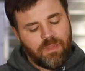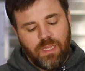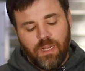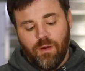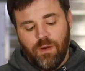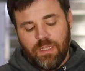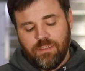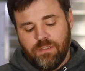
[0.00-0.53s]
You
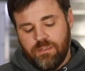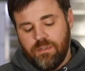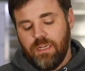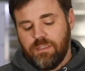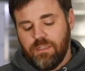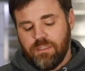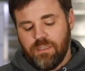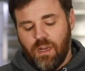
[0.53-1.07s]
know, it's
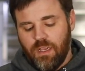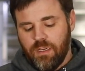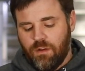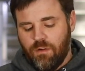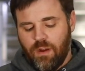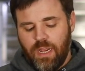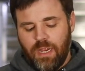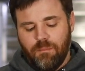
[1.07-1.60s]
a solid
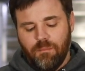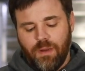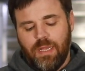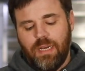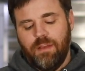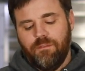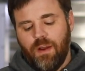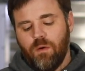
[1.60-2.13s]
crank,
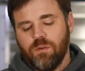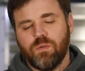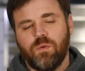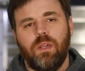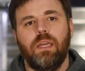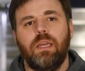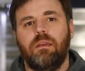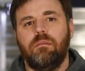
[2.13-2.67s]
but if I was
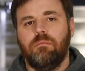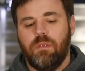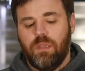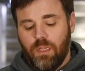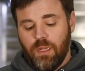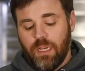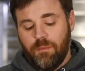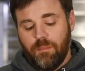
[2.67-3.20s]
really
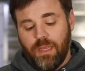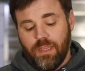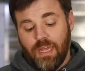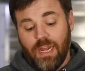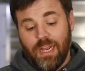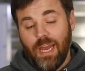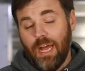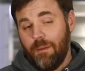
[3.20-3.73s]
looking to make
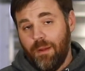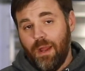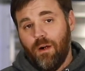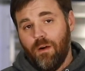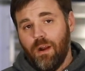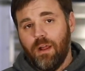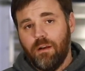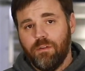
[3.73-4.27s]
that kind of
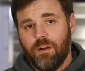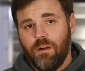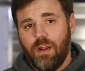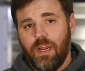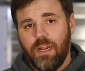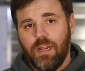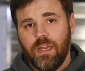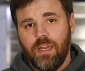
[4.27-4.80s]
power out of a
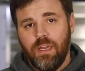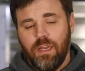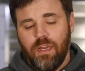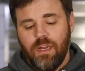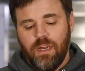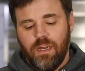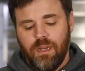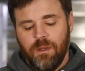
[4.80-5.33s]
crank,
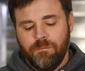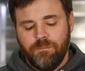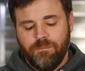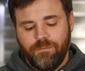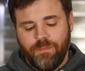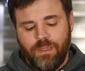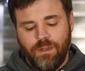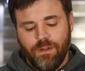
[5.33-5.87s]

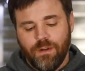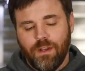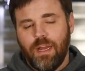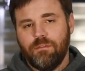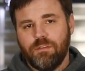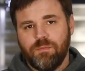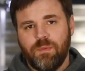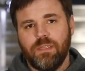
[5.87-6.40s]
you're going to
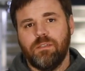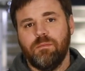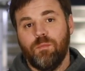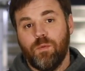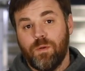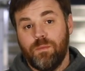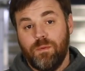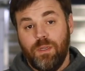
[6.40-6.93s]
have to spend some
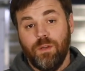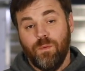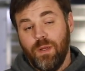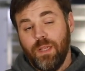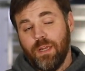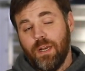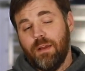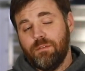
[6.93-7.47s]
more, you're
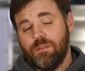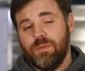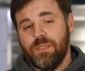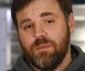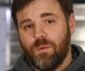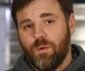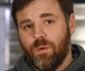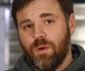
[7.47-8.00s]
really going to have to spend
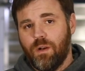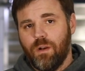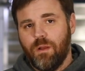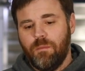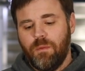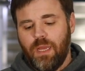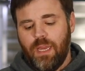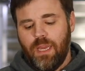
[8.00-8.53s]
some coin on
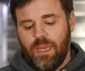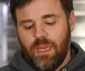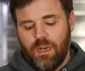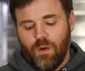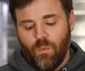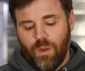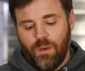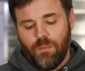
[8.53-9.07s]
it.
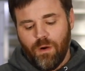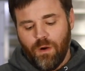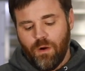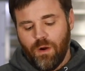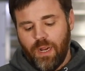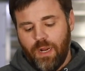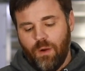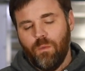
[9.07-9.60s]
And a Windberg
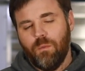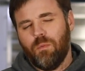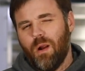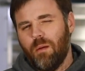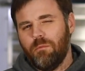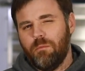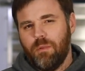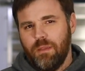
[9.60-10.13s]
crank would
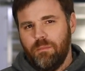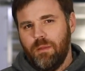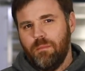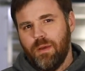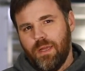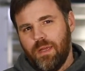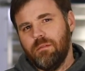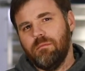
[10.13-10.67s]
probably be
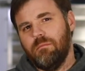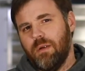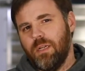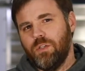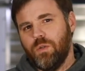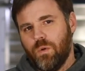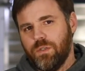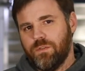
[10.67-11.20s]
my
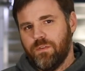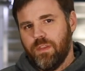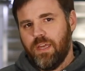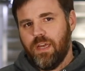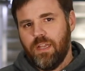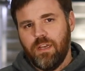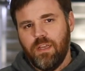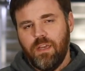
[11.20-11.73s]
choice for
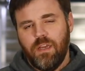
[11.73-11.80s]
that.